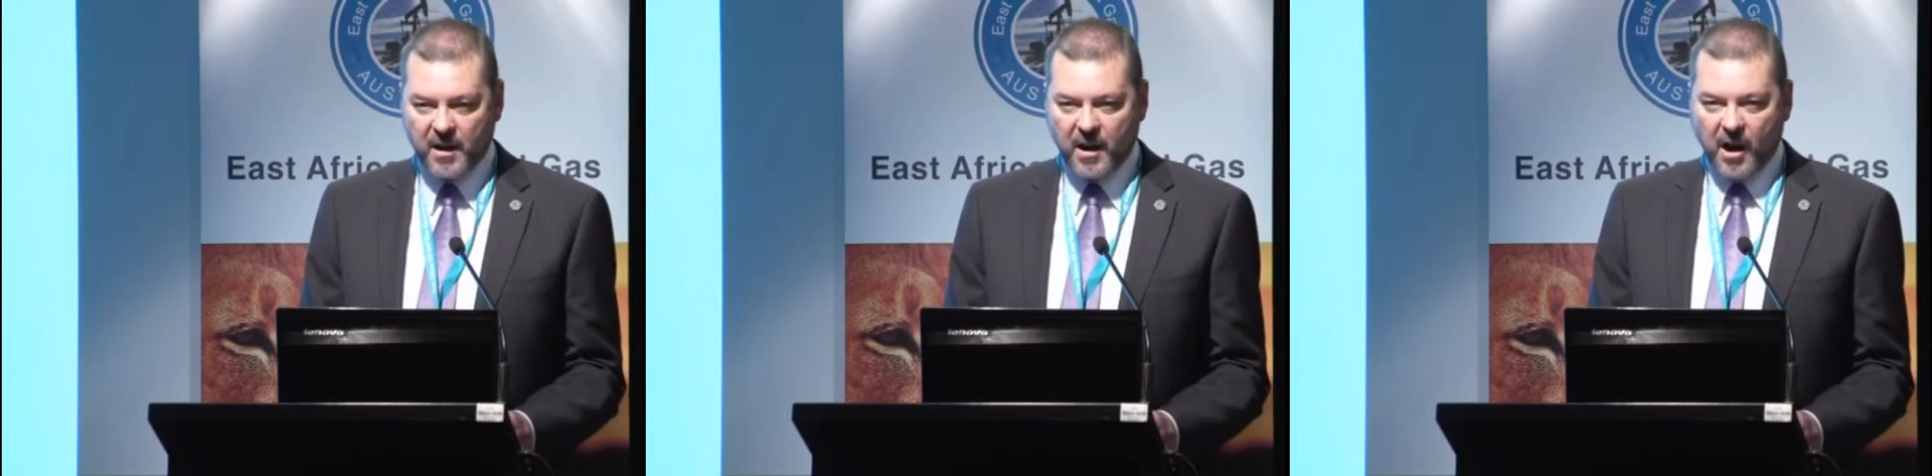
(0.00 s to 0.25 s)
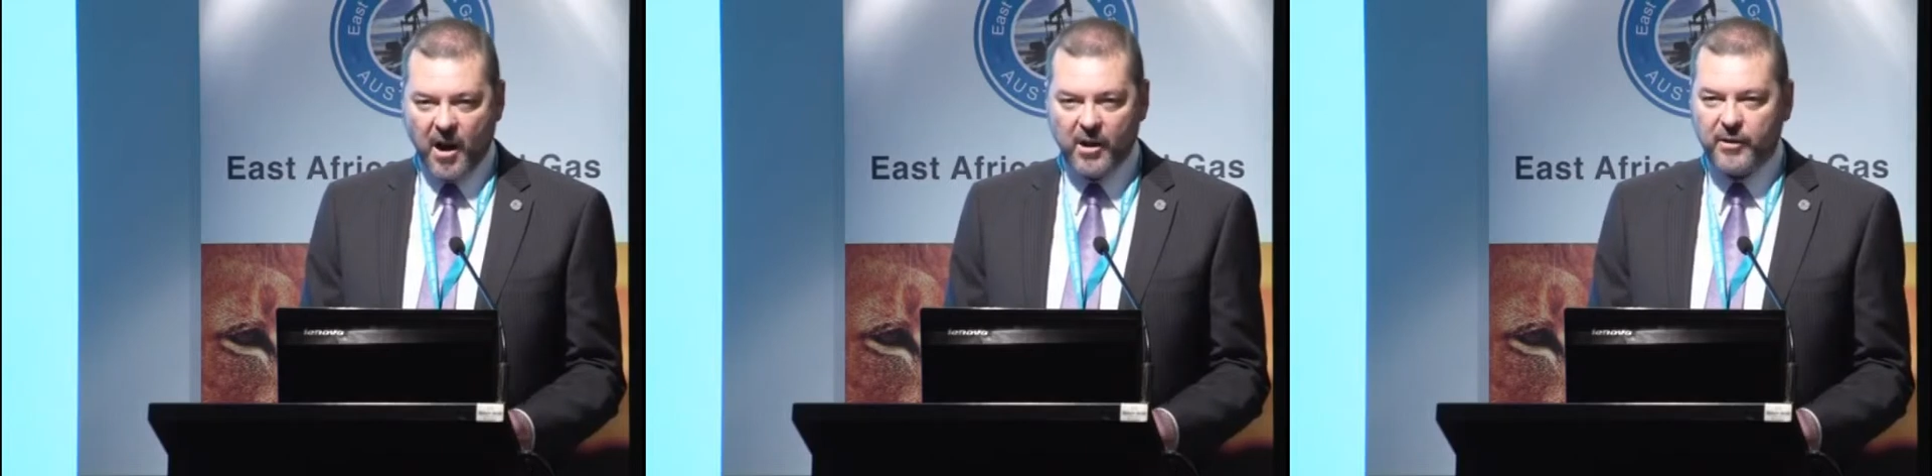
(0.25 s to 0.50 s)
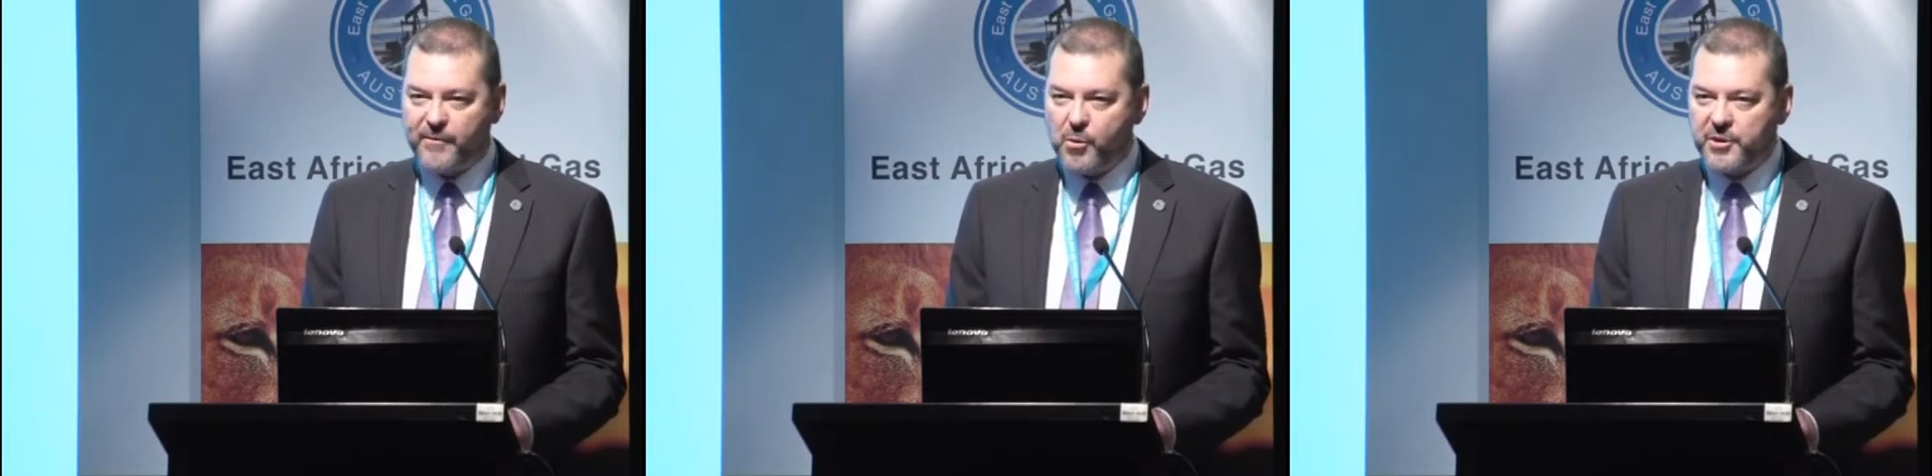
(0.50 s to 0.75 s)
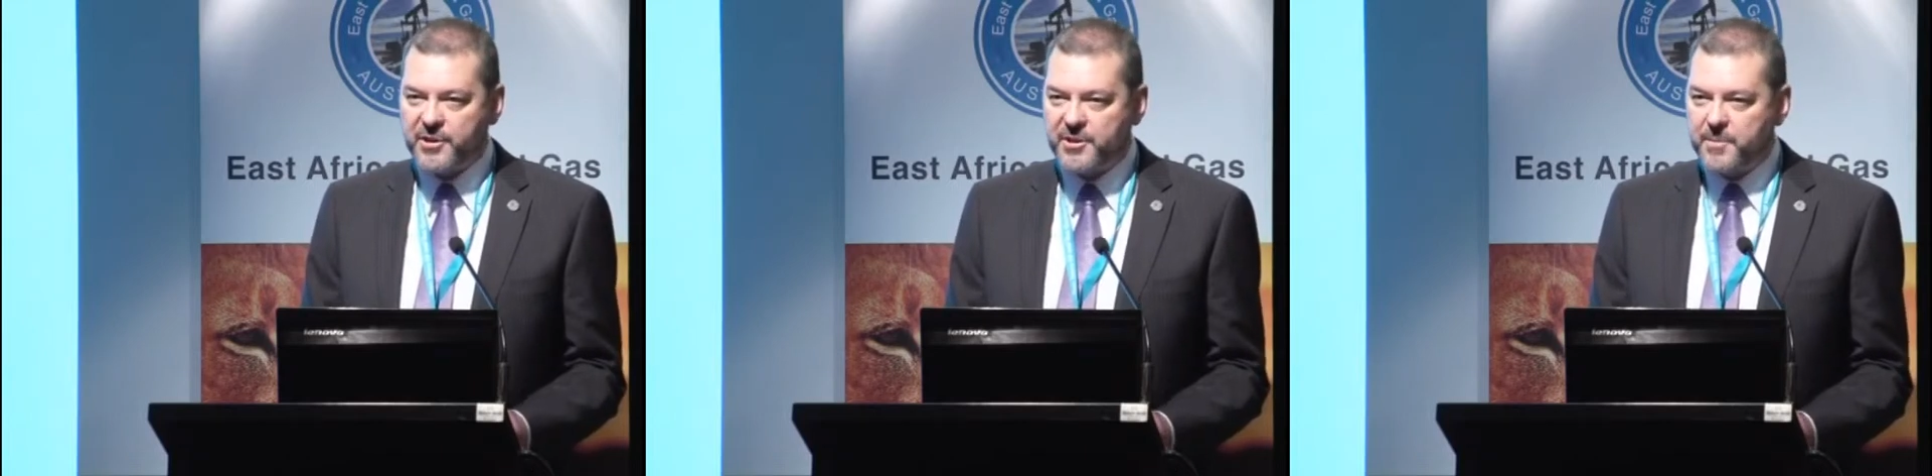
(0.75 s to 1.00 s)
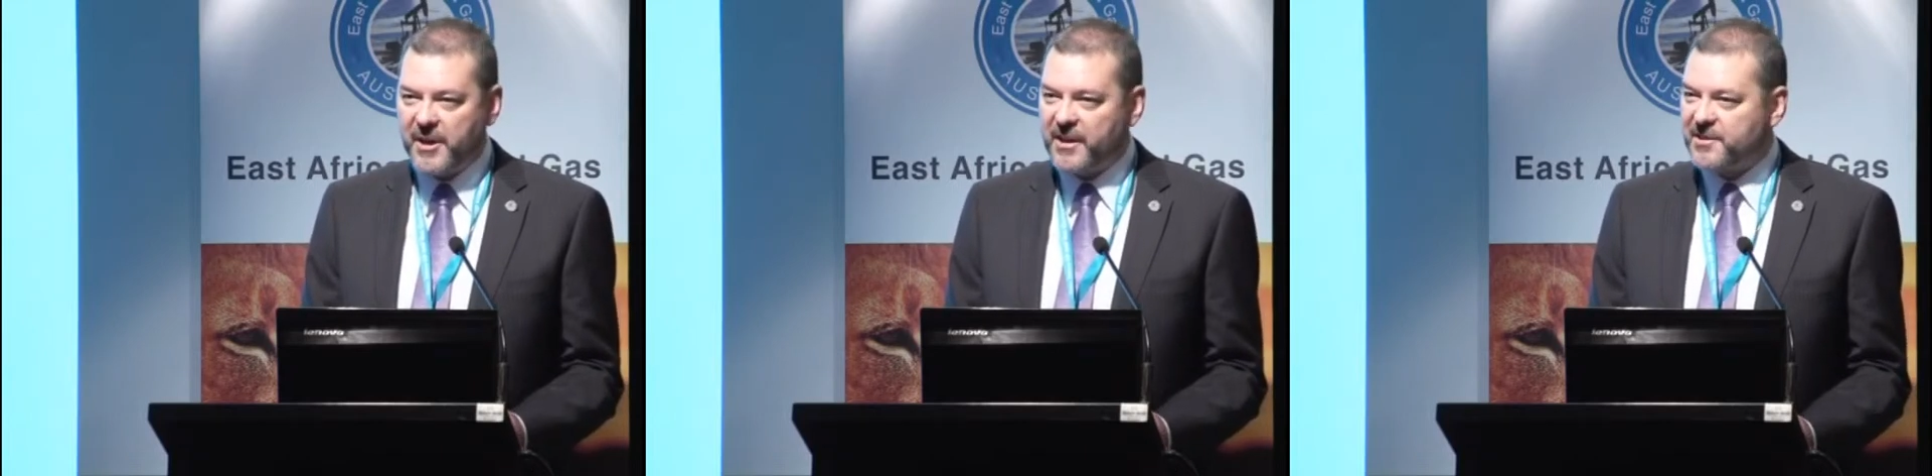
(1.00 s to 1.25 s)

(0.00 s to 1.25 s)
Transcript: I look forward to this being a